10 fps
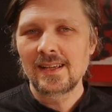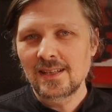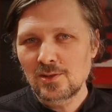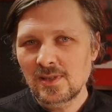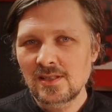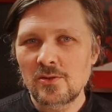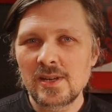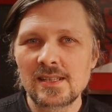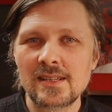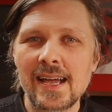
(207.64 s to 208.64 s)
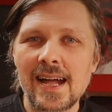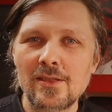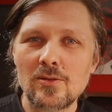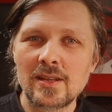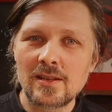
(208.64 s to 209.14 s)
This was the reason I
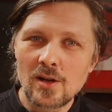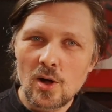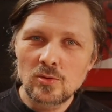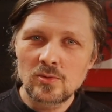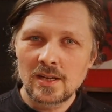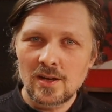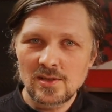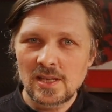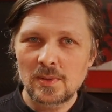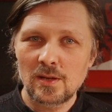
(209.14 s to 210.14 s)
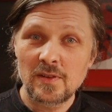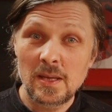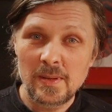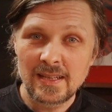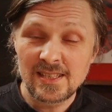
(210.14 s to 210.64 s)
had to let go to the concept of
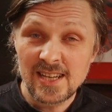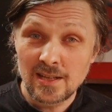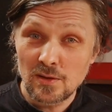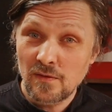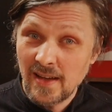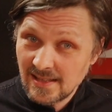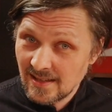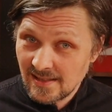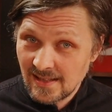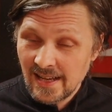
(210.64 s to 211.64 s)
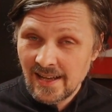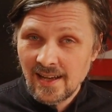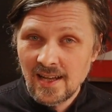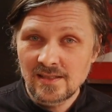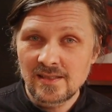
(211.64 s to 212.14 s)
keeping the channel faceless
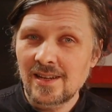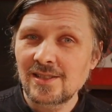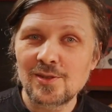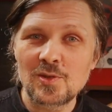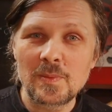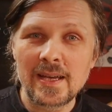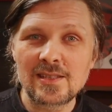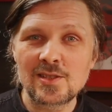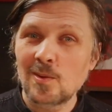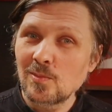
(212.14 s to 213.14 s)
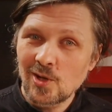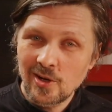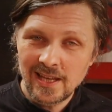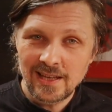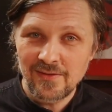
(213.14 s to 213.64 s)
and started to make some
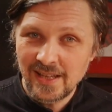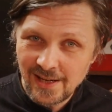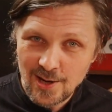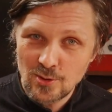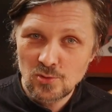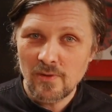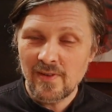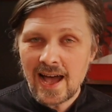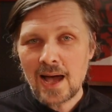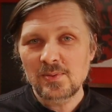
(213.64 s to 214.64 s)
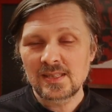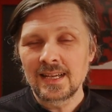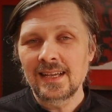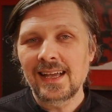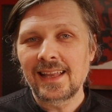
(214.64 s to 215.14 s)
talking videos with apps
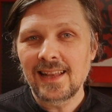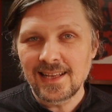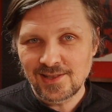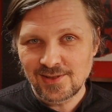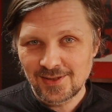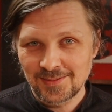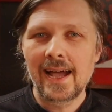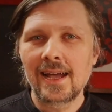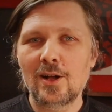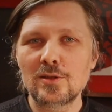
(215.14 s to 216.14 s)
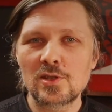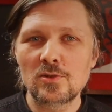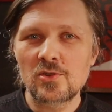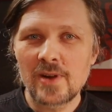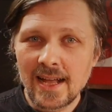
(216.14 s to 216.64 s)
and lessons. I
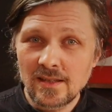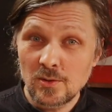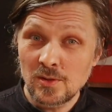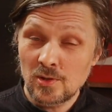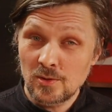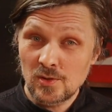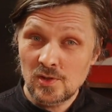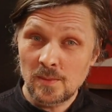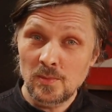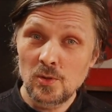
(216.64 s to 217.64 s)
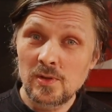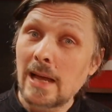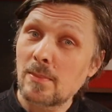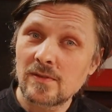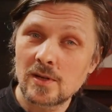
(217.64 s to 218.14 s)
also tried to introduce some new
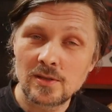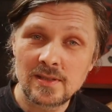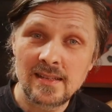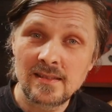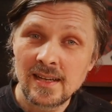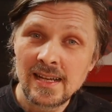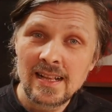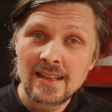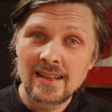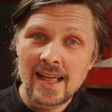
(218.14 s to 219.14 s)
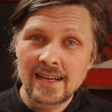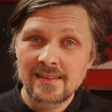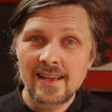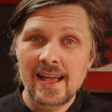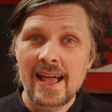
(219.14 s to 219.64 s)
type of content,
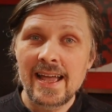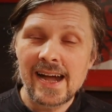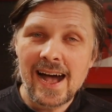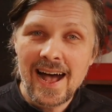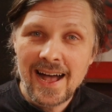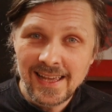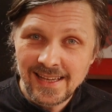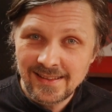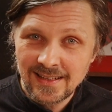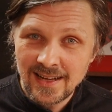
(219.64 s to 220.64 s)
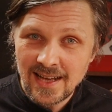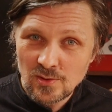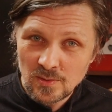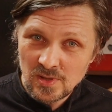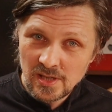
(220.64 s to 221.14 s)
like the AI in the
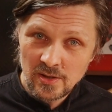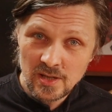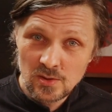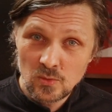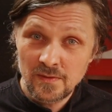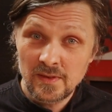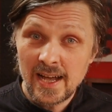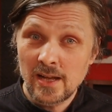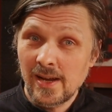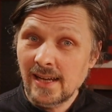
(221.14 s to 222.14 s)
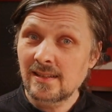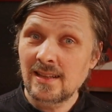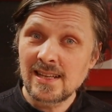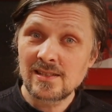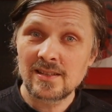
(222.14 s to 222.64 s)
classroom series with direct
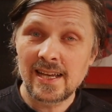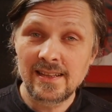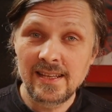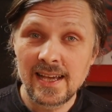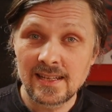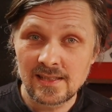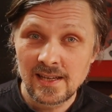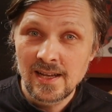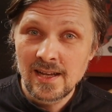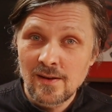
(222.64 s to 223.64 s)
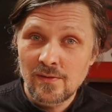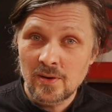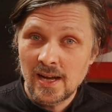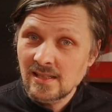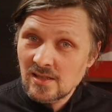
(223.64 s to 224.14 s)
lesson ideas
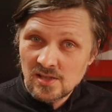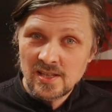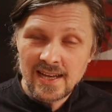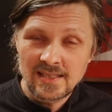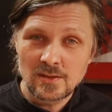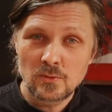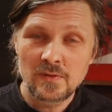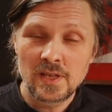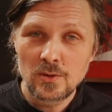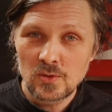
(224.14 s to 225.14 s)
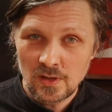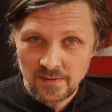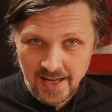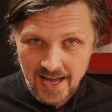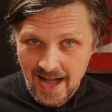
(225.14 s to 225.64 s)
for exercises with the use
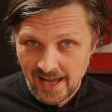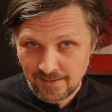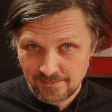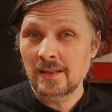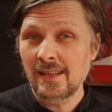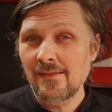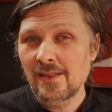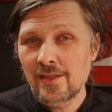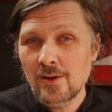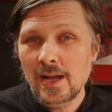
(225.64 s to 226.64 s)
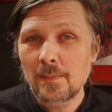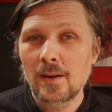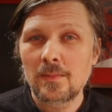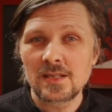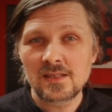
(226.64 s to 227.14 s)
of AI. But even though I
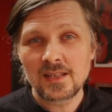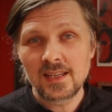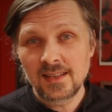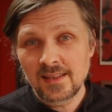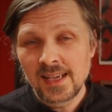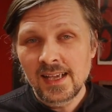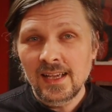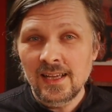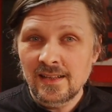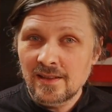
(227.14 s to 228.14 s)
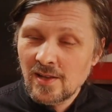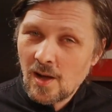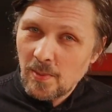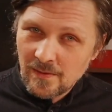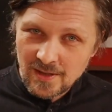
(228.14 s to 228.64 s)
published it in the
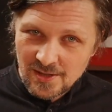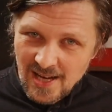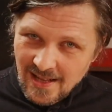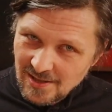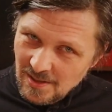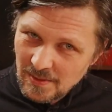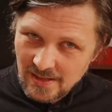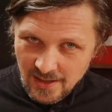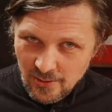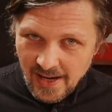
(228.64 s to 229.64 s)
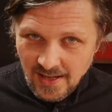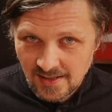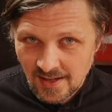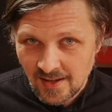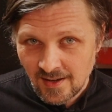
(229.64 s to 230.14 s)
top of the ChatGPT
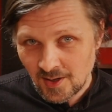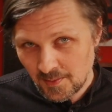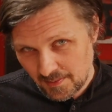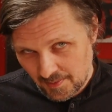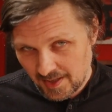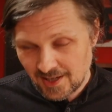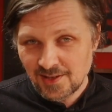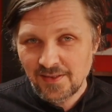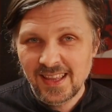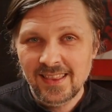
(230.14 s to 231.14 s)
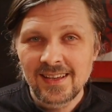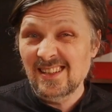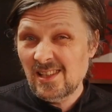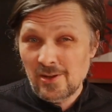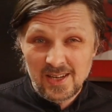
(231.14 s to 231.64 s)
craze, or maybe because of it,
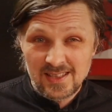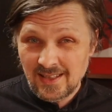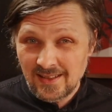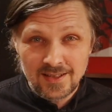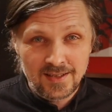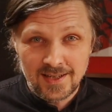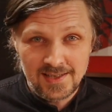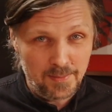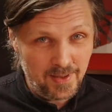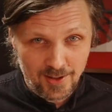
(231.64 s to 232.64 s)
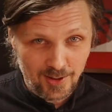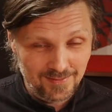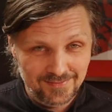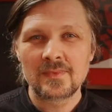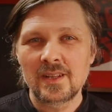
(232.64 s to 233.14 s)
the series did not catch up at all.
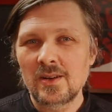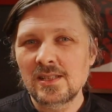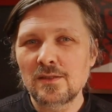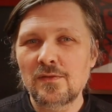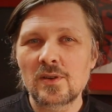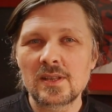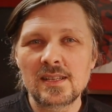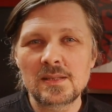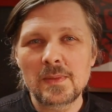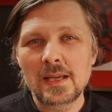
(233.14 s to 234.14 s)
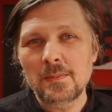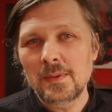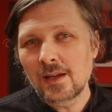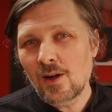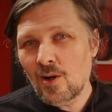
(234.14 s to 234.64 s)
The reason for this may
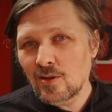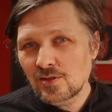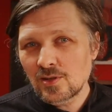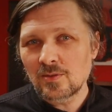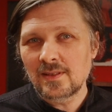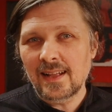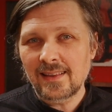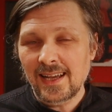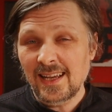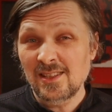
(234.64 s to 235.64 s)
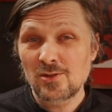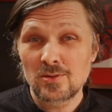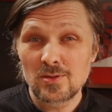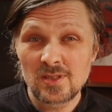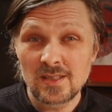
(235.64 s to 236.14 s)
be also that I
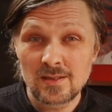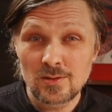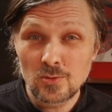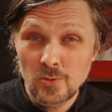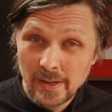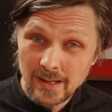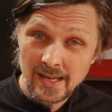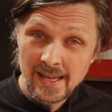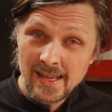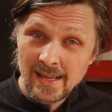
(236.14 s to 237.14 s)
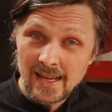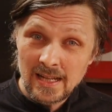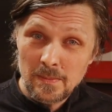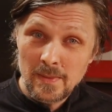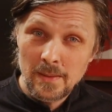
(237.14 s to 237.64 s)
introduced it too quickly,
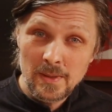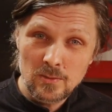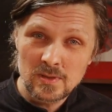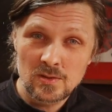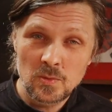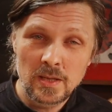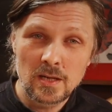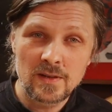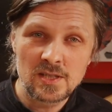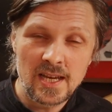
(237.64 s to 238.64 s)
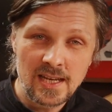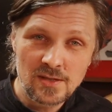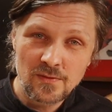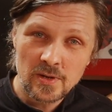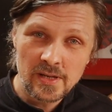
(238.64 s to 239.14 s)
and maybe it was too big of a
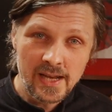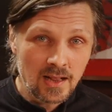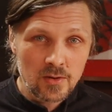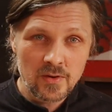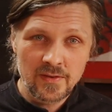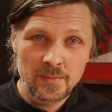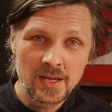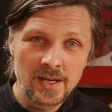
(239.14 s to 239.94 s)
change for the algorithm